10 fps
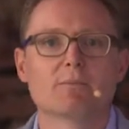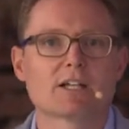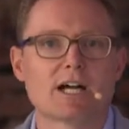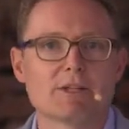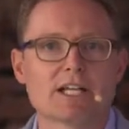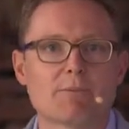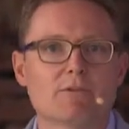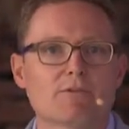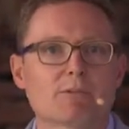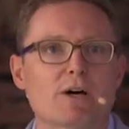coming up
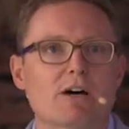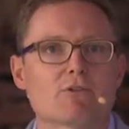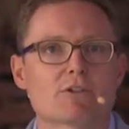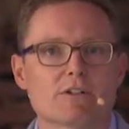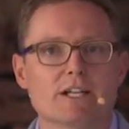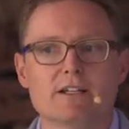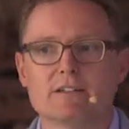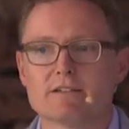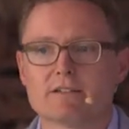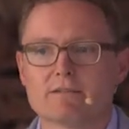with the power,
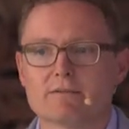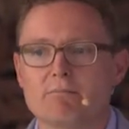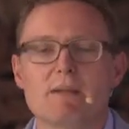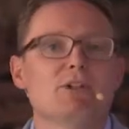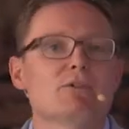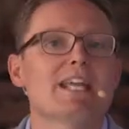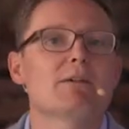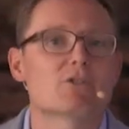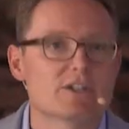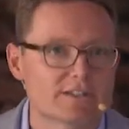and maybe your
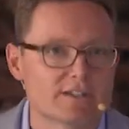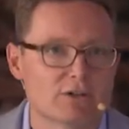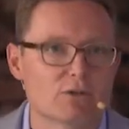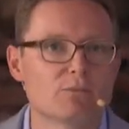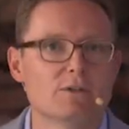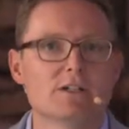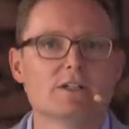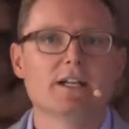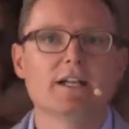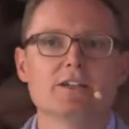neighbor is at home
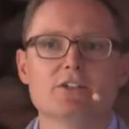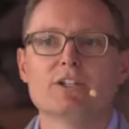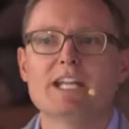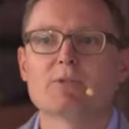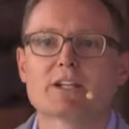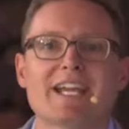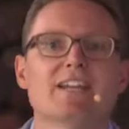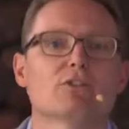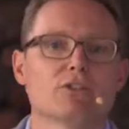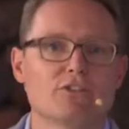and your neighbor
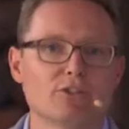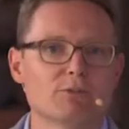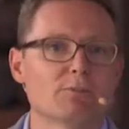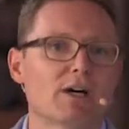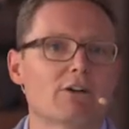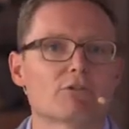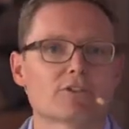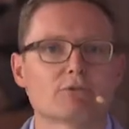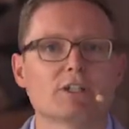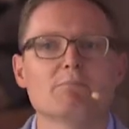can consume the power.
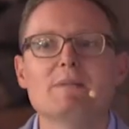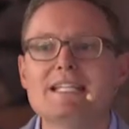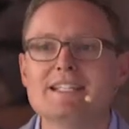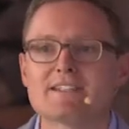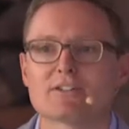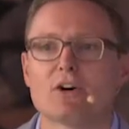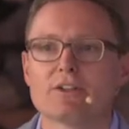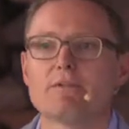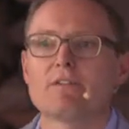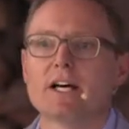So that means on
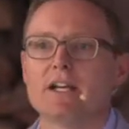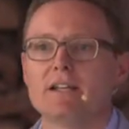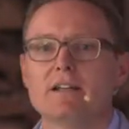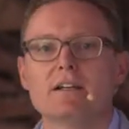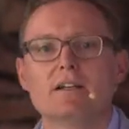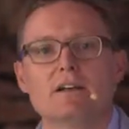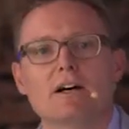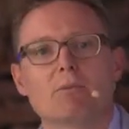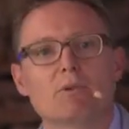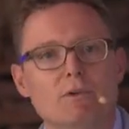the fly,
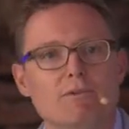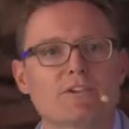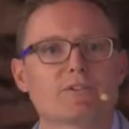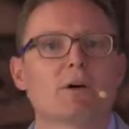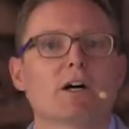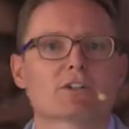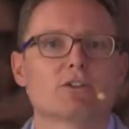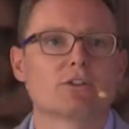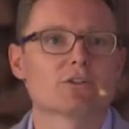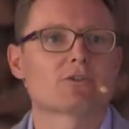with a smart
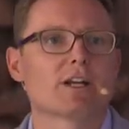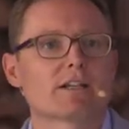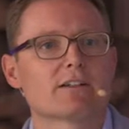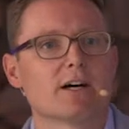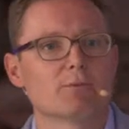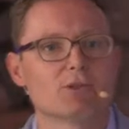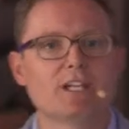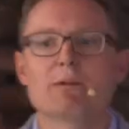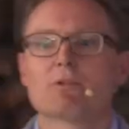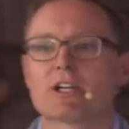contract, your
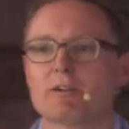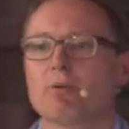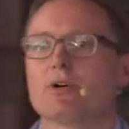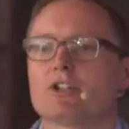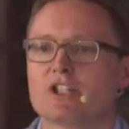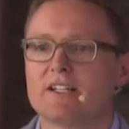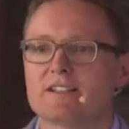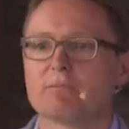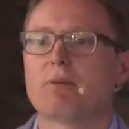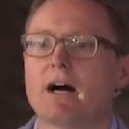neighbor can purchase
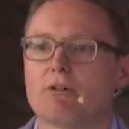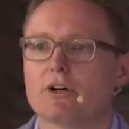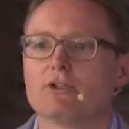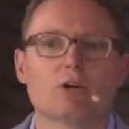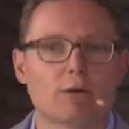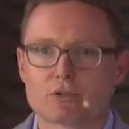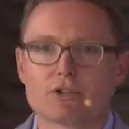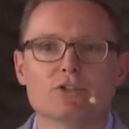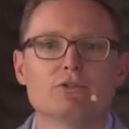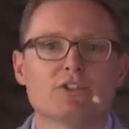the power you are
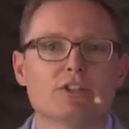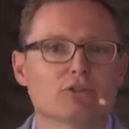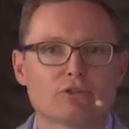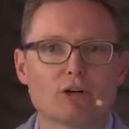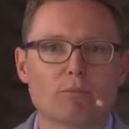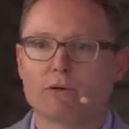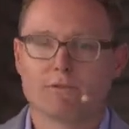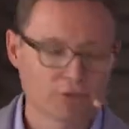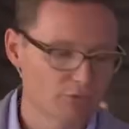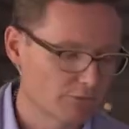producing on top of
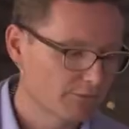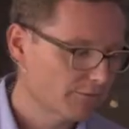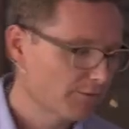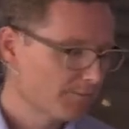your roof.